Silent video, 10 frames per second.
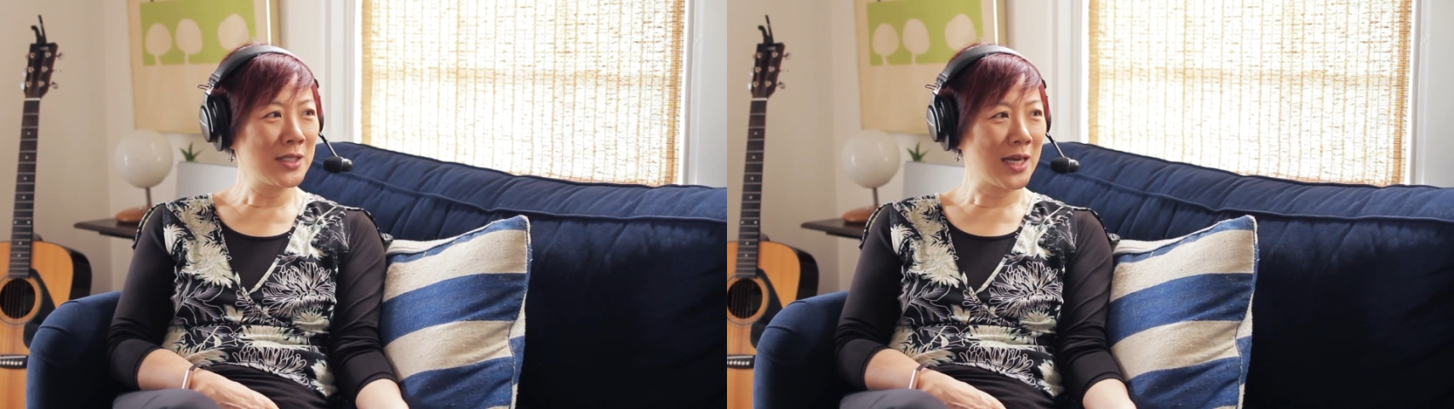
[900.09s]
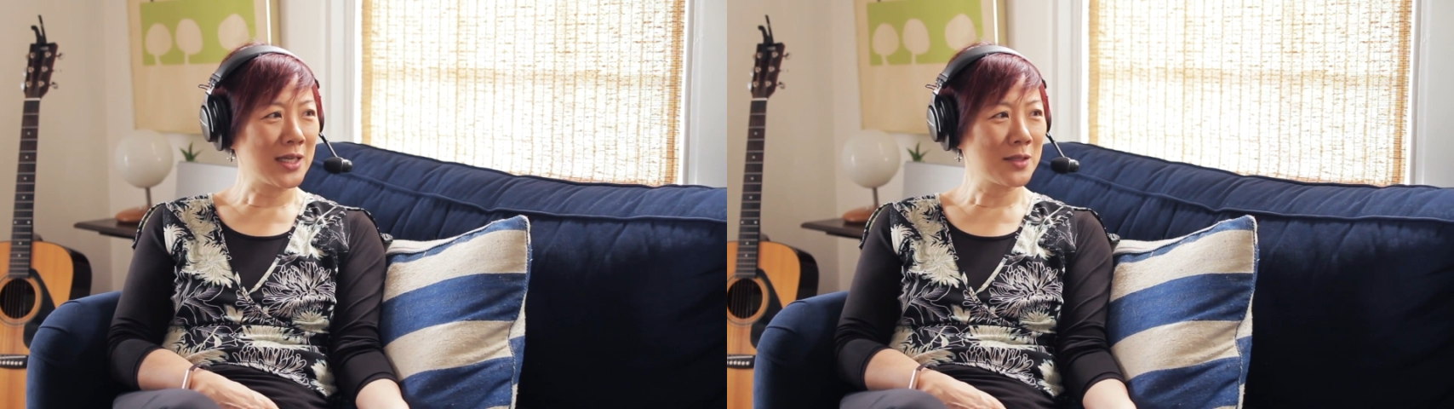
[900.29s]

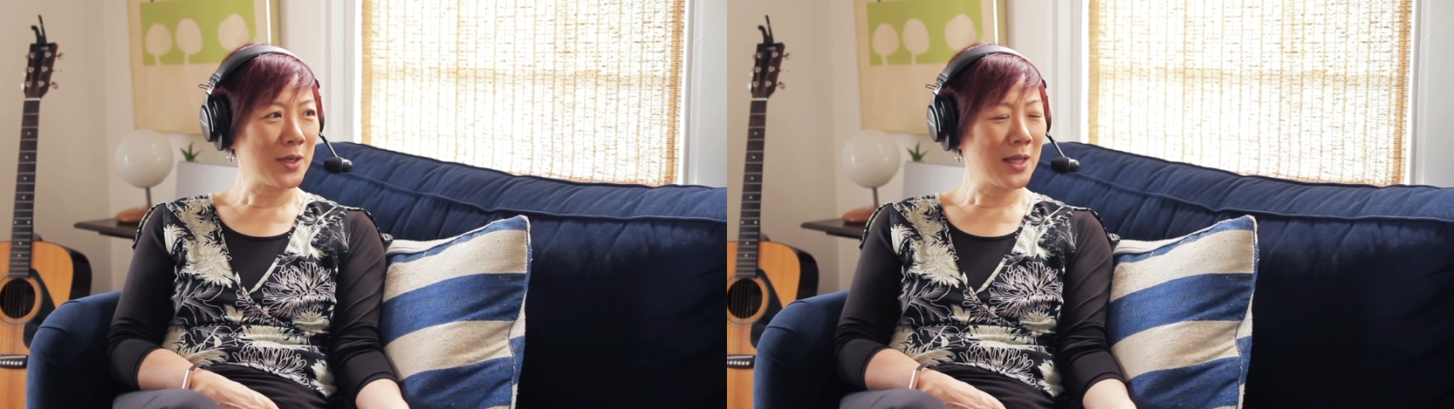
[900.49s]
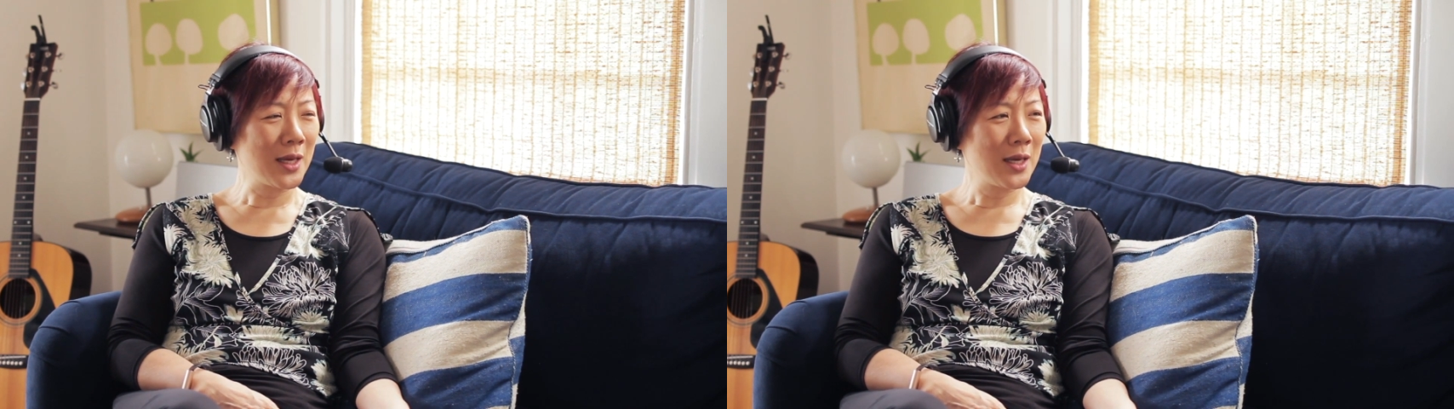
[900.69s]
ask me
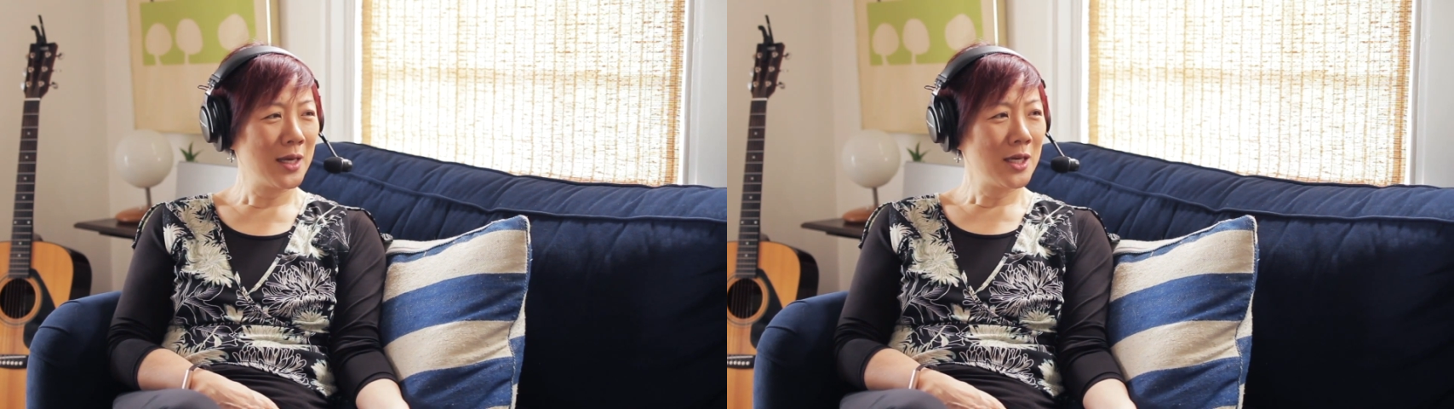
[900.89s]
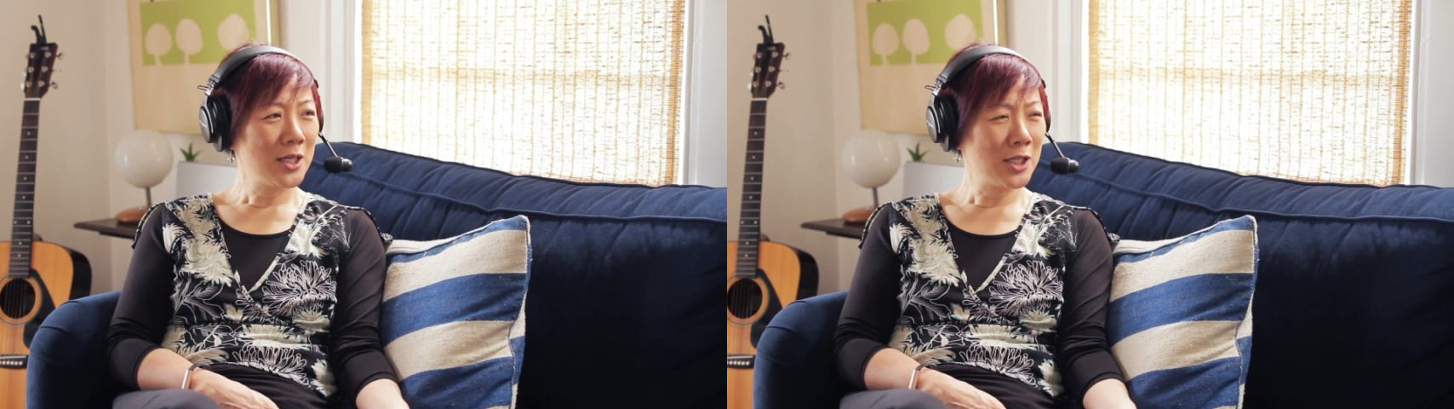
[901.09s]
like,
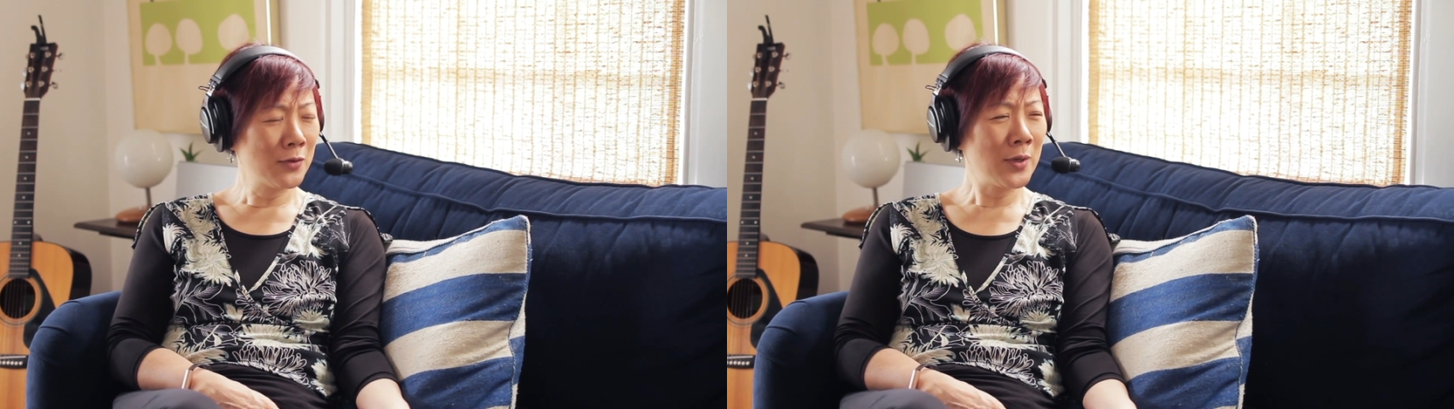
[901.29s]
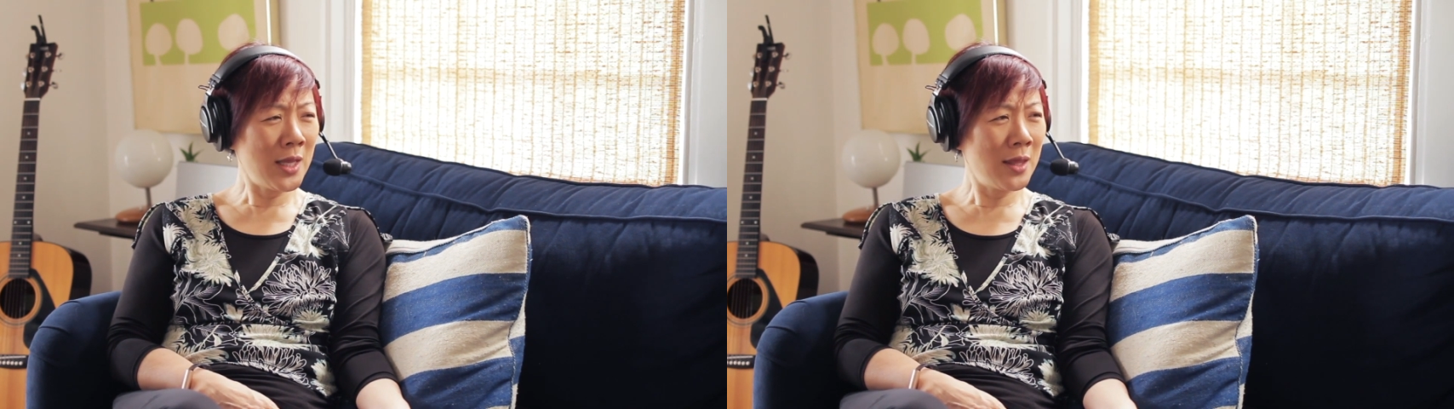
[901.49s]
do you
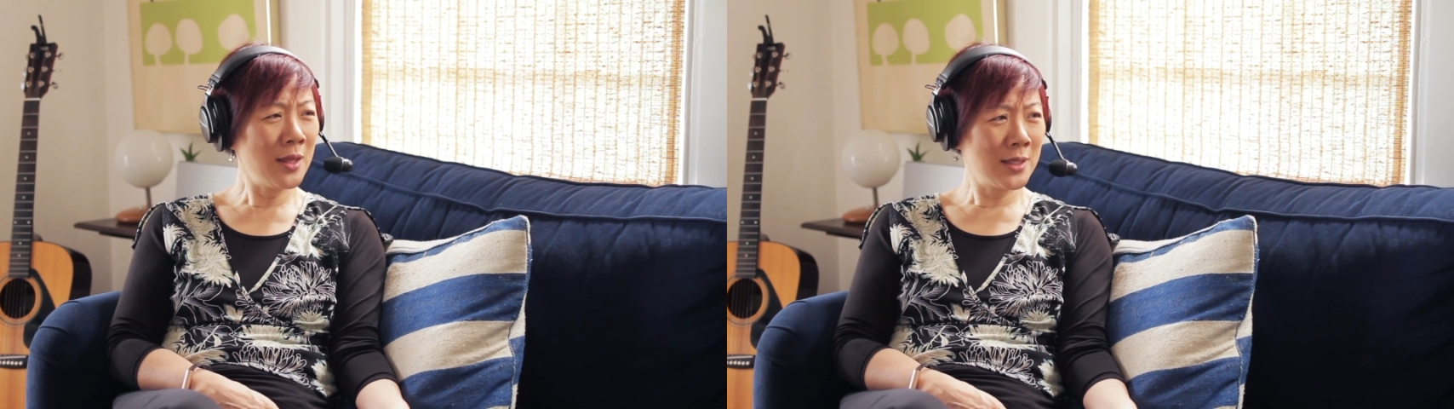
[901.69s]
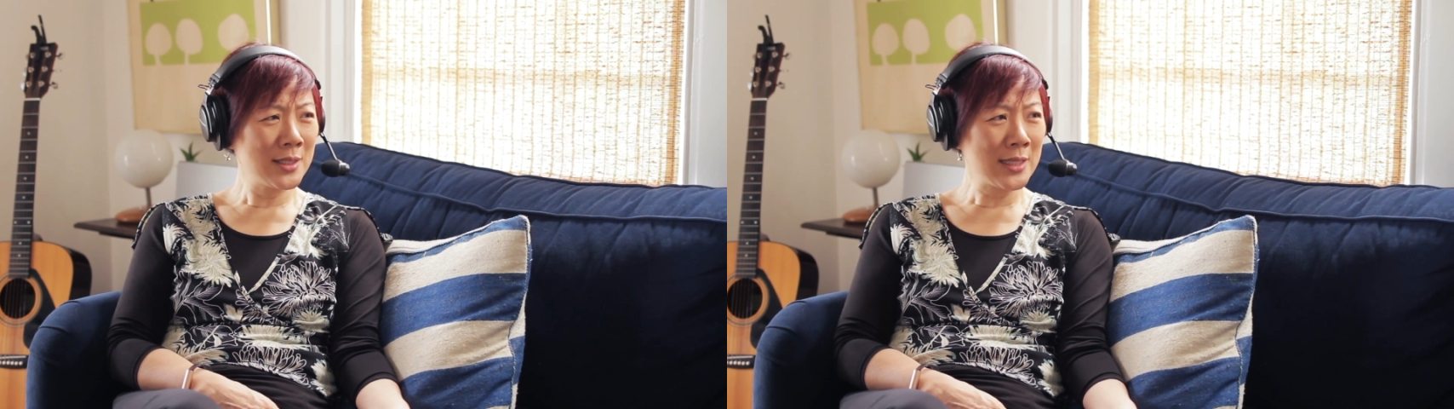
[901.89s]
really think
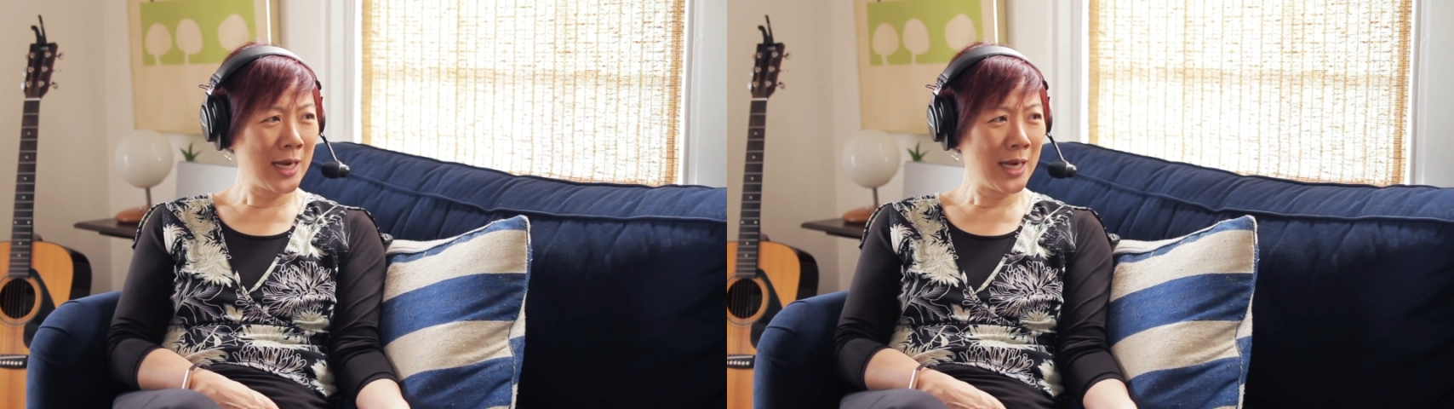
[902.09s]
this is going